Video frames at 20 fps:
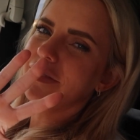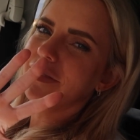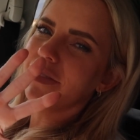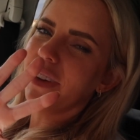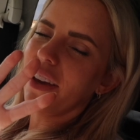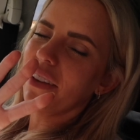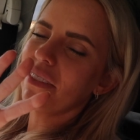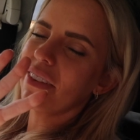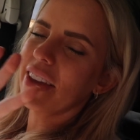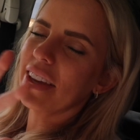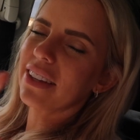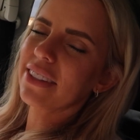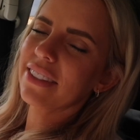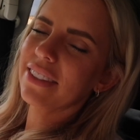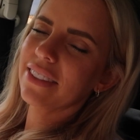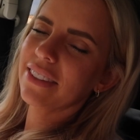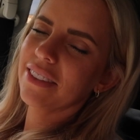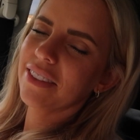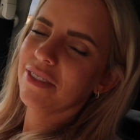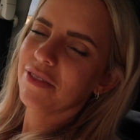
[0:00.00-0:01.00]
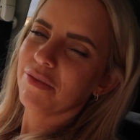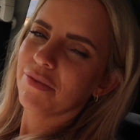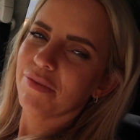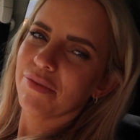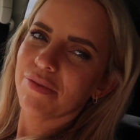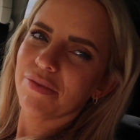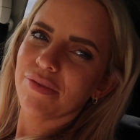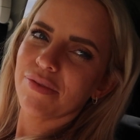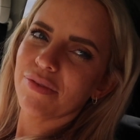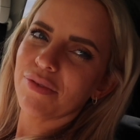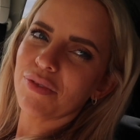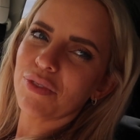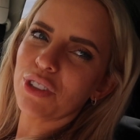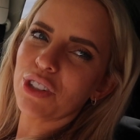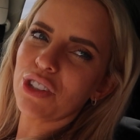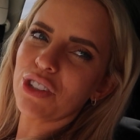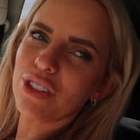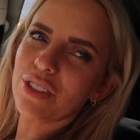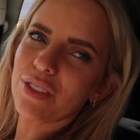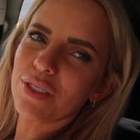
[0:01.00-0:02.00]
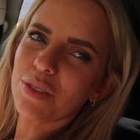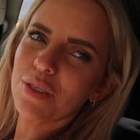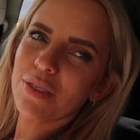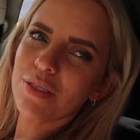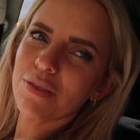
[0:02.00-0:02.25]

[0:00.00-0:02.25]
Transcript: Five eggs. Which is